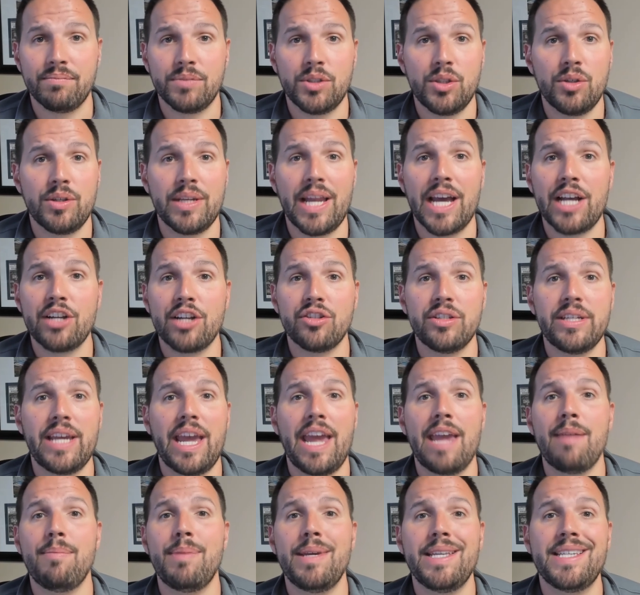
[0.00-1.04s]
So you can
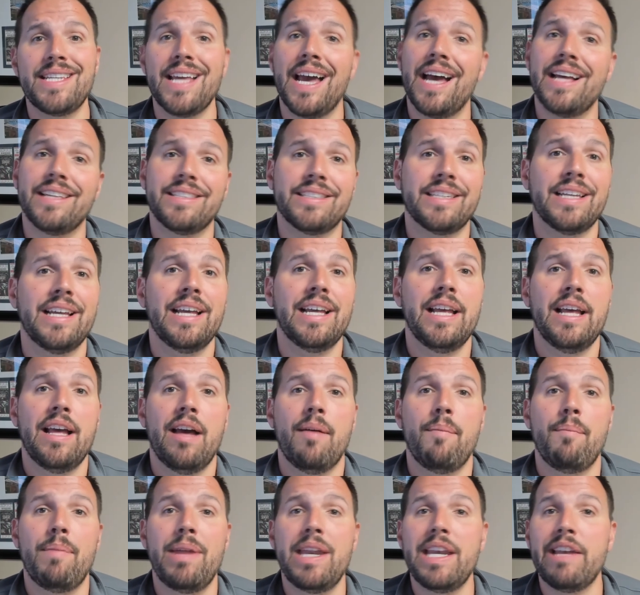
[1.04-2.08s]
actually A/B test
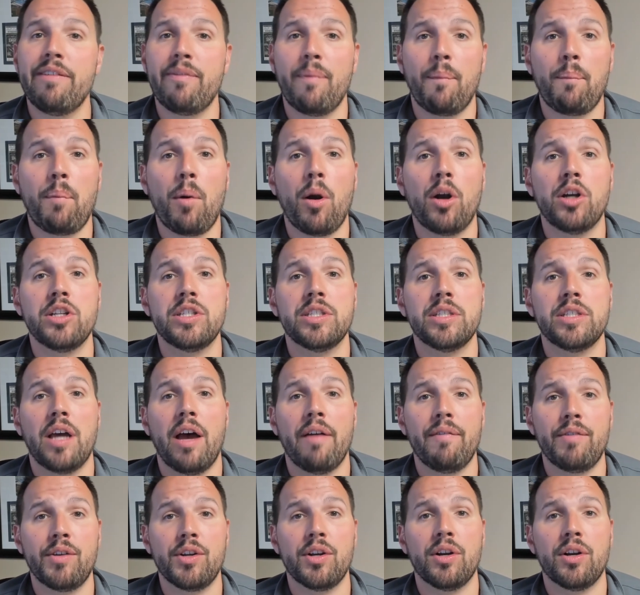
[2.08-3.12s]
many different parts
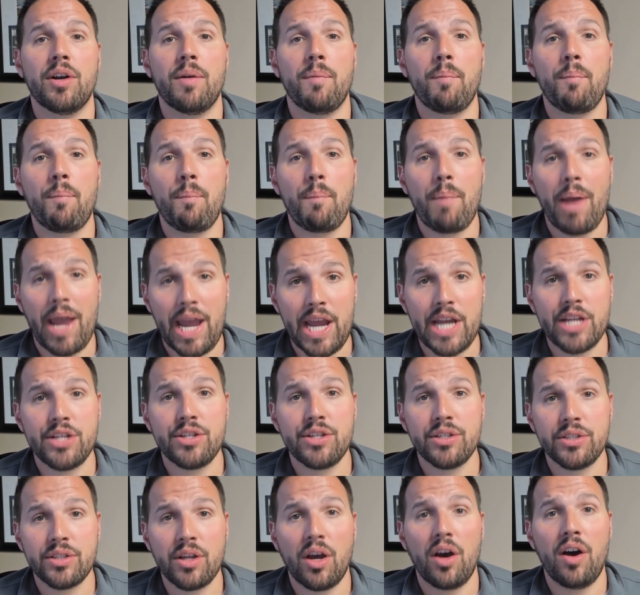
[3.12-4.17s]
of your
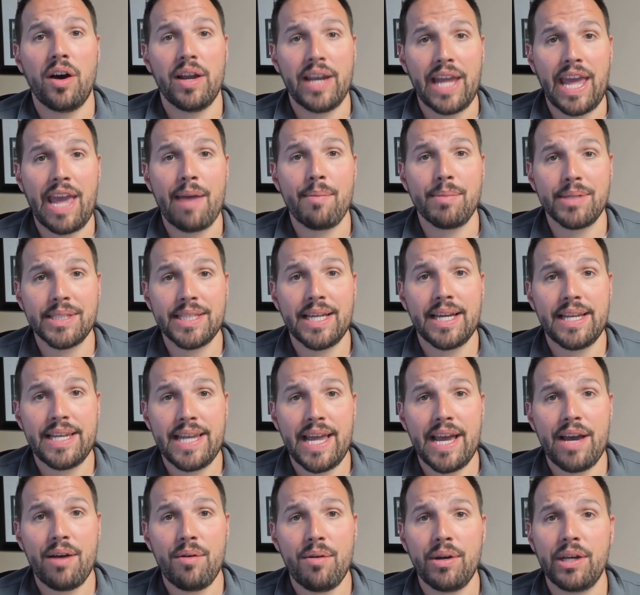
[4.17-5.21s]
pages on Amazon
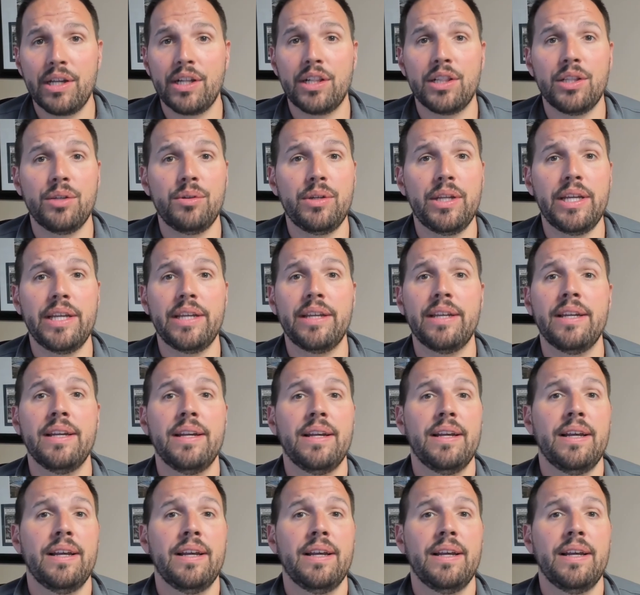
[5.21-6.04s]
now, including